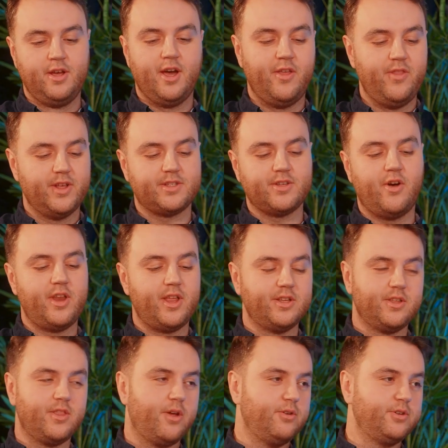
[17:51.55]
and they're signing
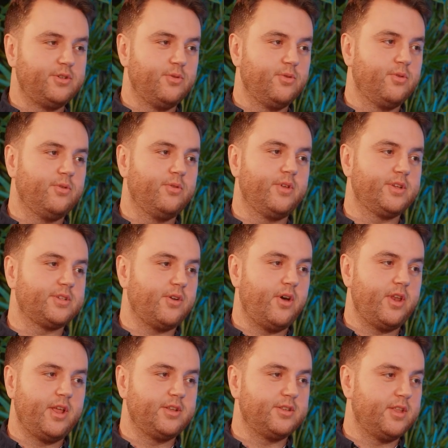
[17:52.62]
into their Azure, they're
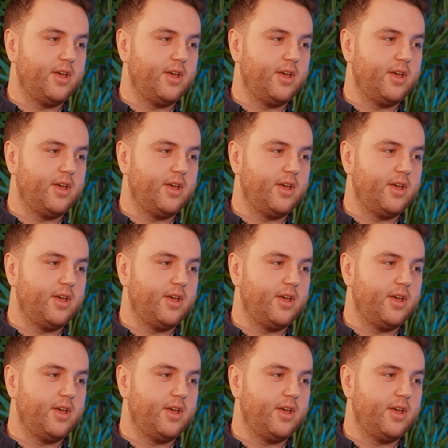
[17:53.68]
signing into